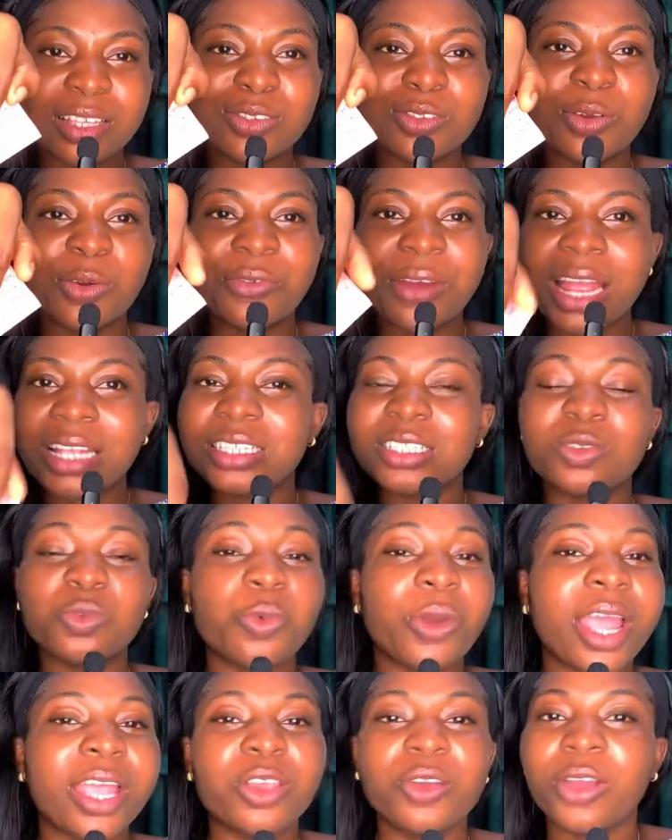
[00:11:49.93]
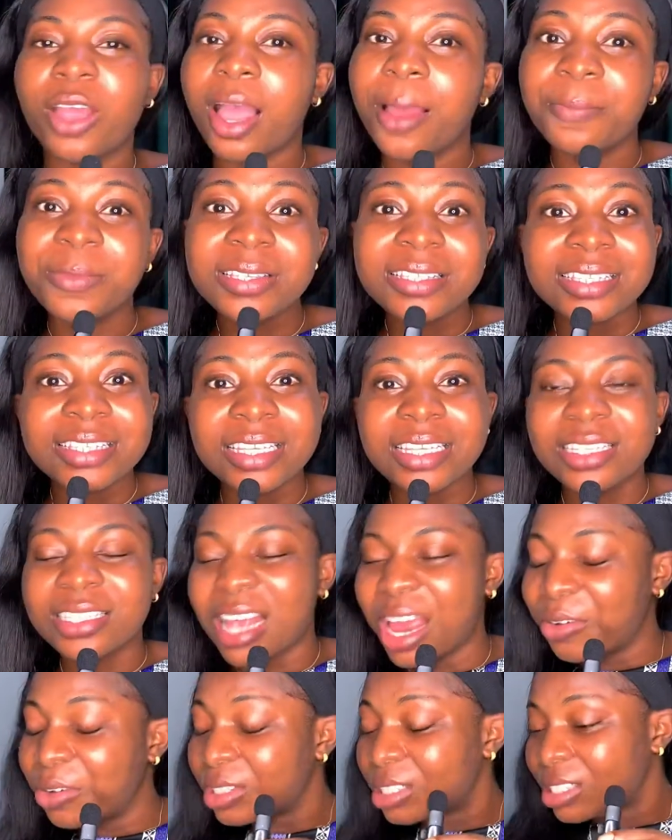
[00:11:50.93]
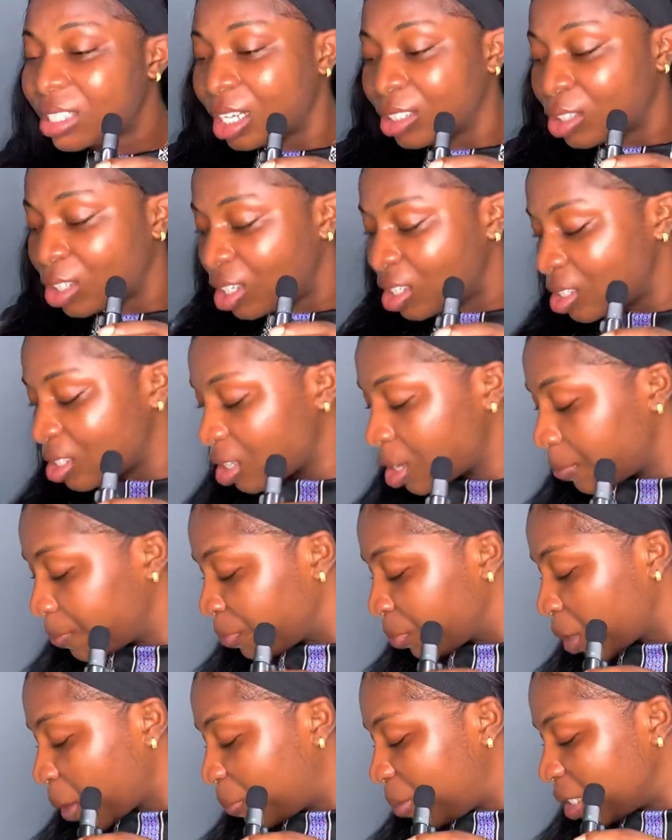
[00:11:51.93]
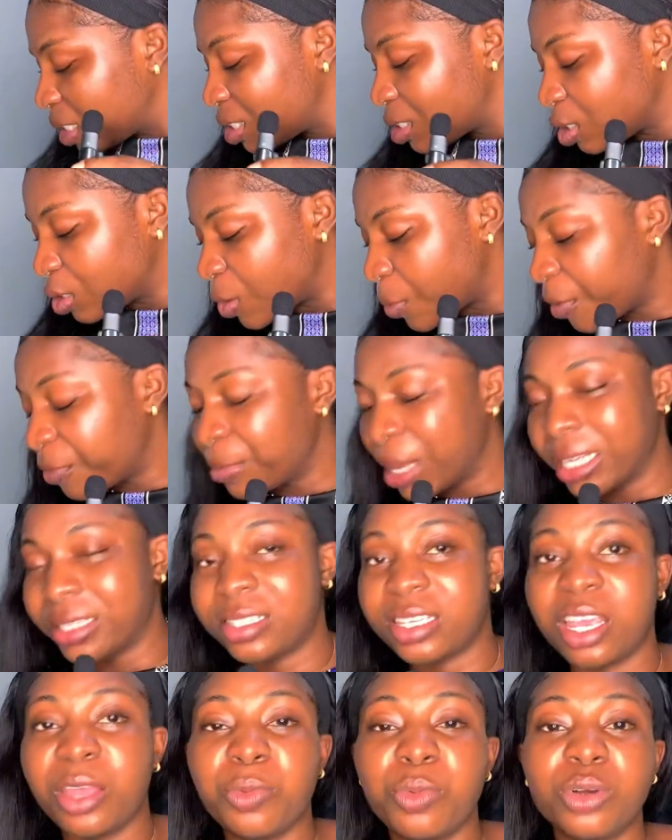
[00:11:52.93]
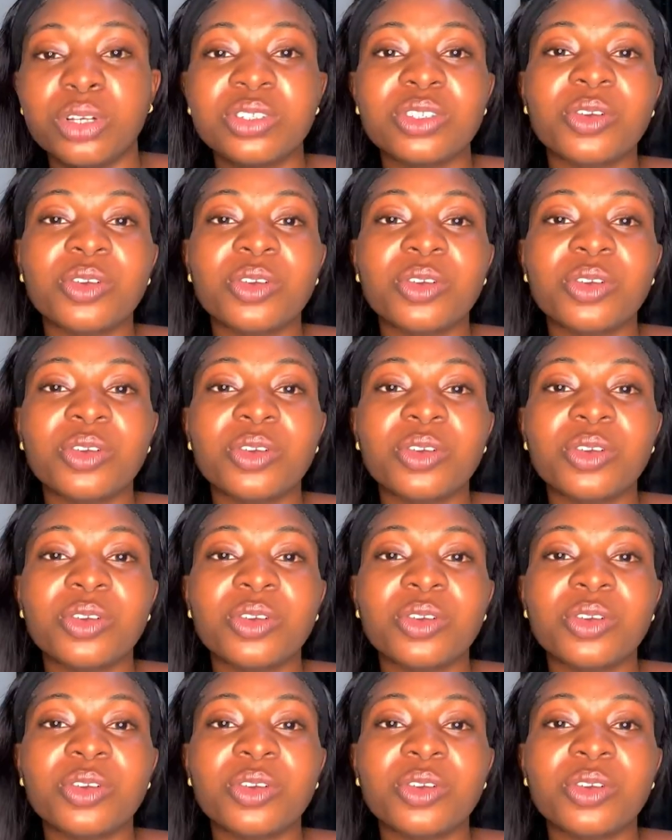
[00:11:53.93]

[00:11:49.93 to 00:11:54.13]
So write it where you can be seeing it. I wrote it and just placed it on top of my table.